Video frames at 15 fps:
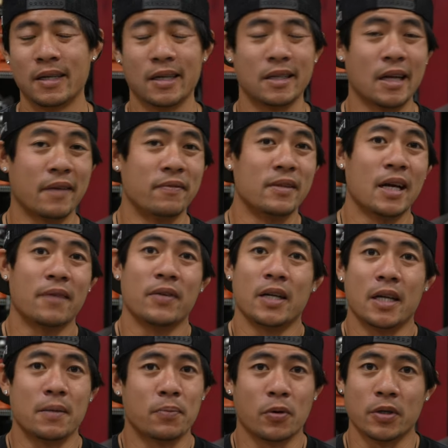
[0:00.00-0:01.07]
and I've never
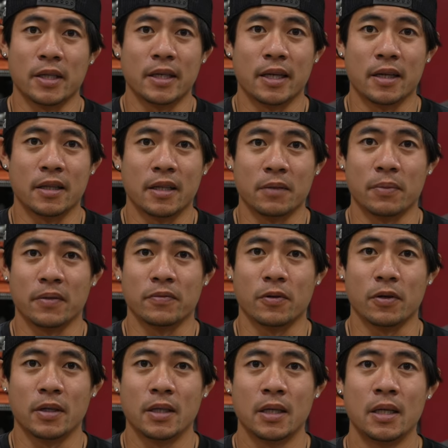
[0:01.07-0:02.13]
imported anything
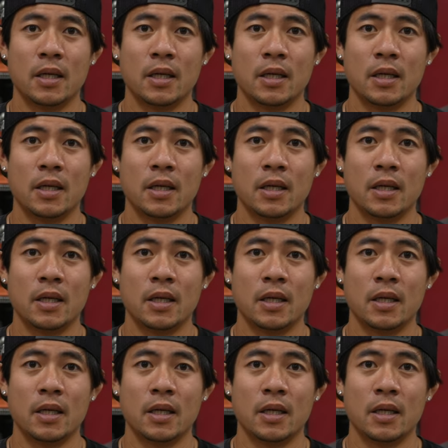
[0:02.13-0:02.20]
before.